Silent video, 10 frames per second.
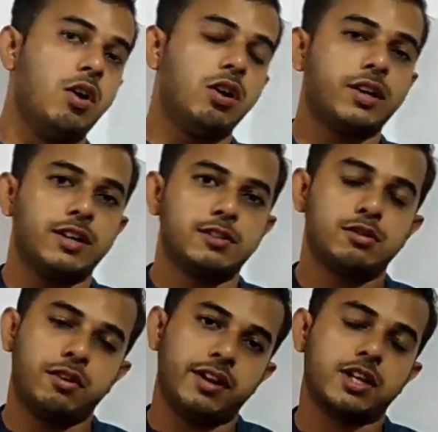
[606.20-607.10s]
Okay,
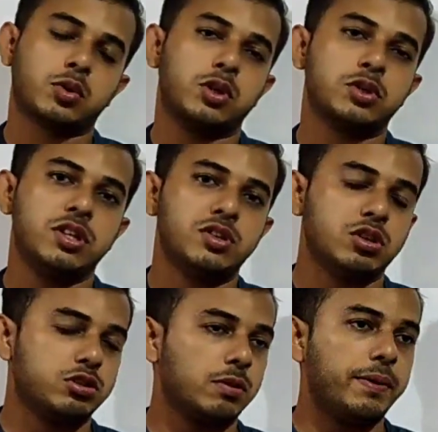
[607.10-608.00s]
so next question is
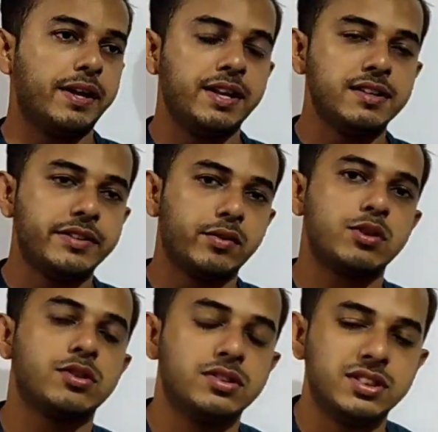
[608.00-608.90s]
also a very easy
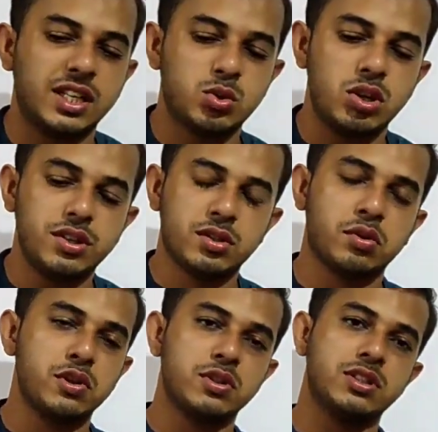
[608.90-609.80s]
question. Actually, these
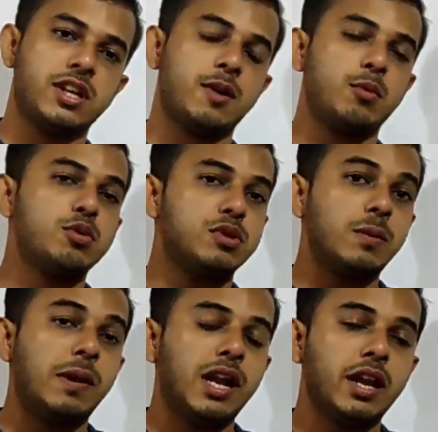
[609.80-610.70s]
questions are almost
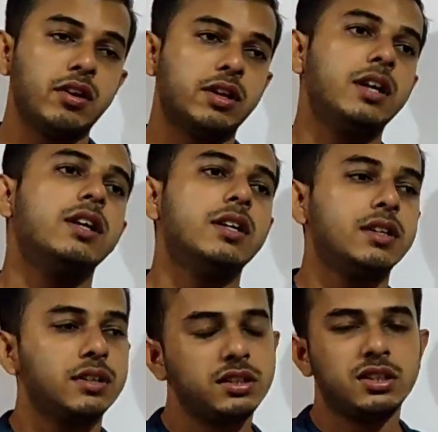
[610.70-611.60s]
similar. Okay,
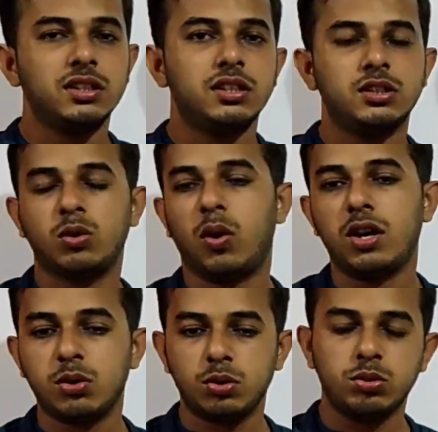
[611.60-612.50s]
so
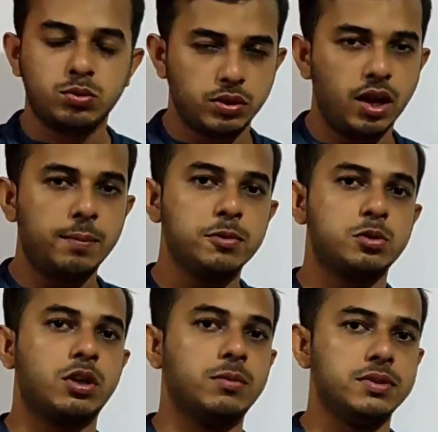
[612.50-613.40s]
what to do? We have to
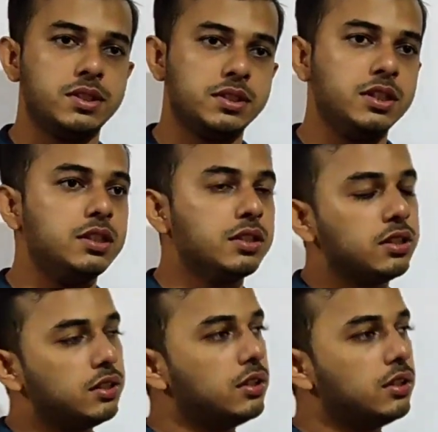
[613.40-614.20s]
solve, isn't it?